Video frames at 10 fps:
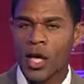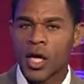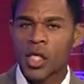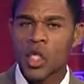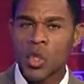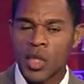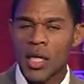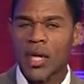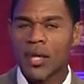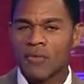you
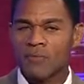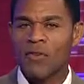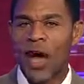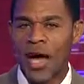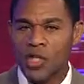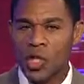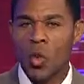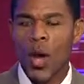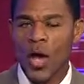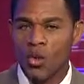can find your
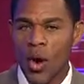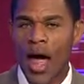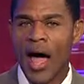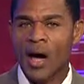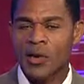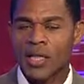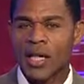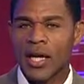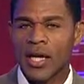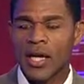way around
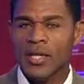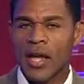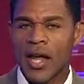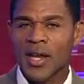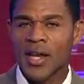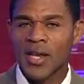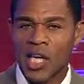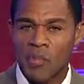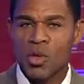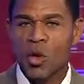and kind of
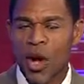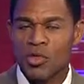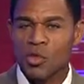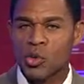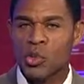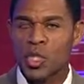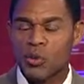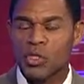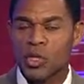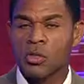gimp your way through
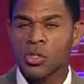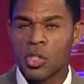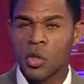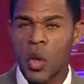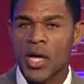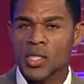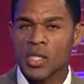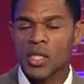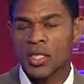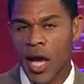certain
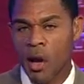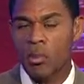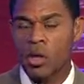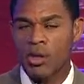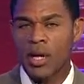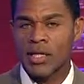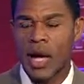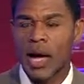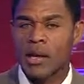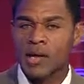situations and take a breather at
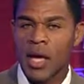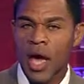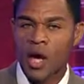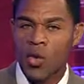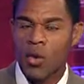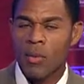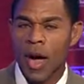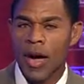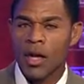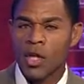times. At
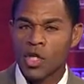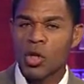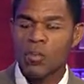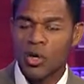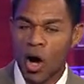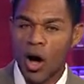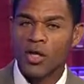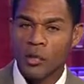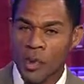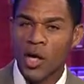quarterback, you're
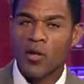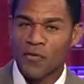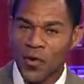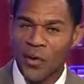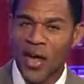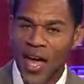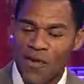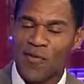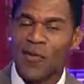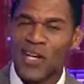called to be on the field
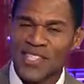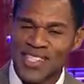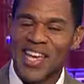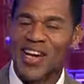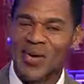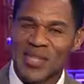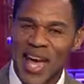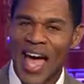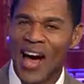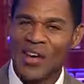every single
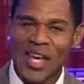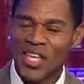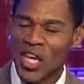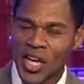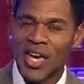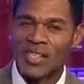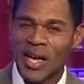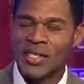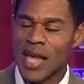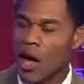down. You can't
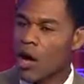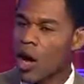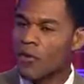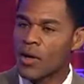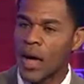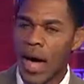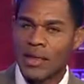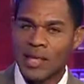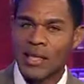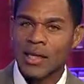take a down off.
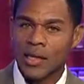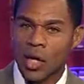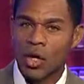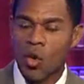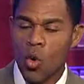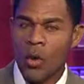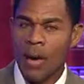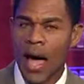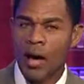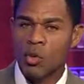I thought that their
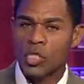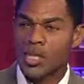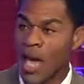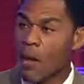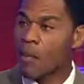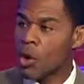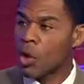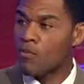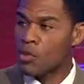quarterback was capable of